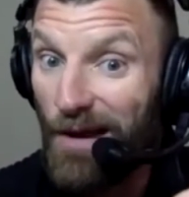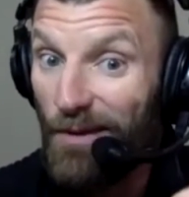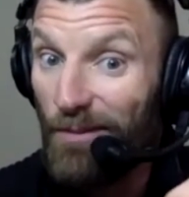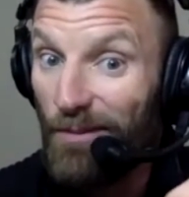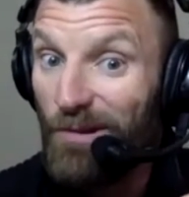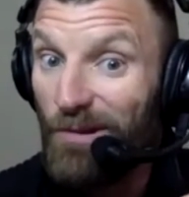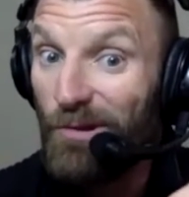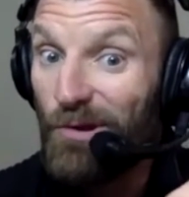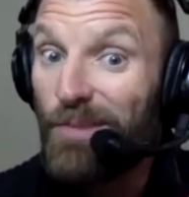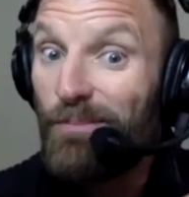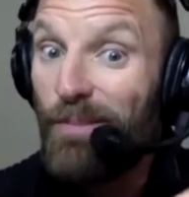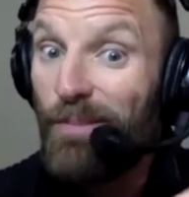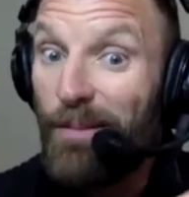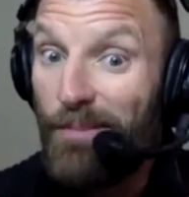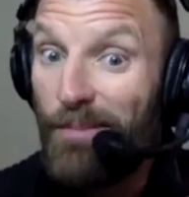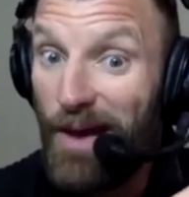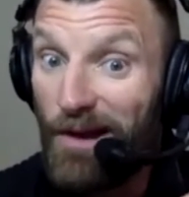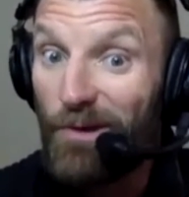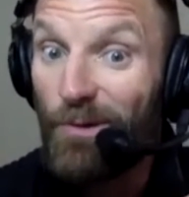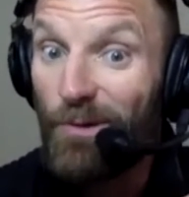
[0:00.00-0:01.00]
Let me look at my
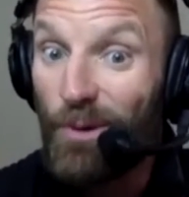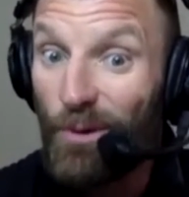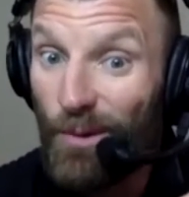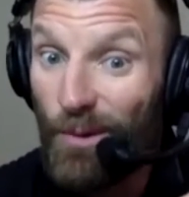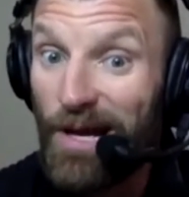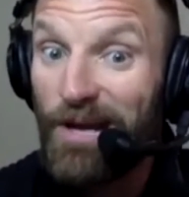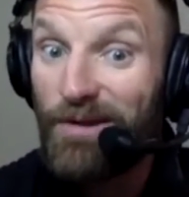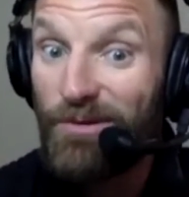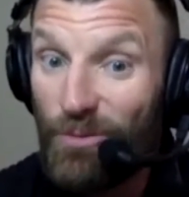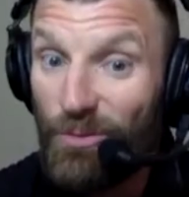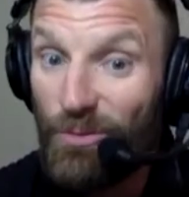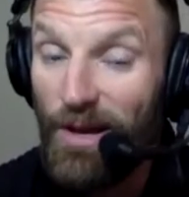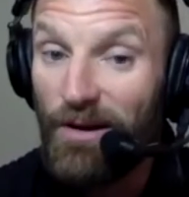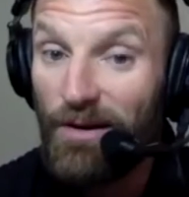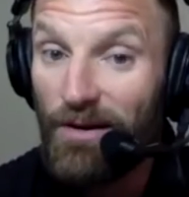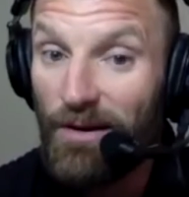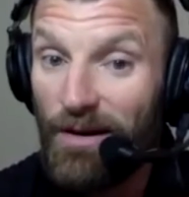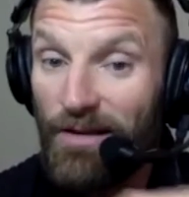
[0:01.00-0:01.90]
better. What do I got to do better?